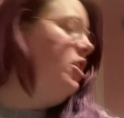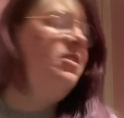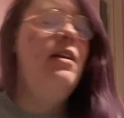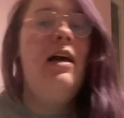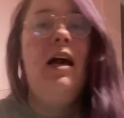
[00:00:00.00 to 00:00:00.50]
I
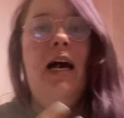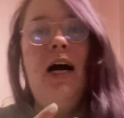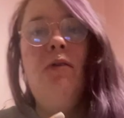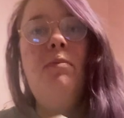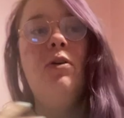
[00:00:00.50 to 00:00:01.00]
don't know
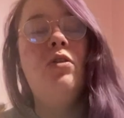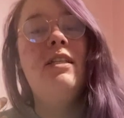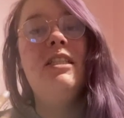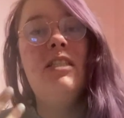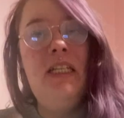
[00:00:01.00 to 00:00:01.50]
how, because
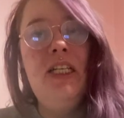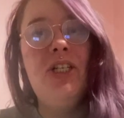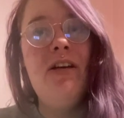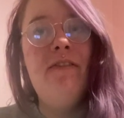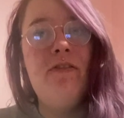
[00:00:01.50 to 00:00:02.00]
it's
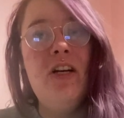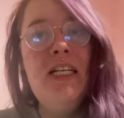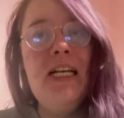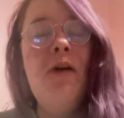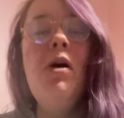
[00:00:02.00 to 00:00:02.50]
literally
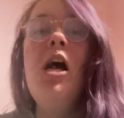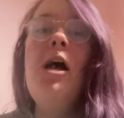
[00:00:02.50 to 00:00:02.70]
freeze out,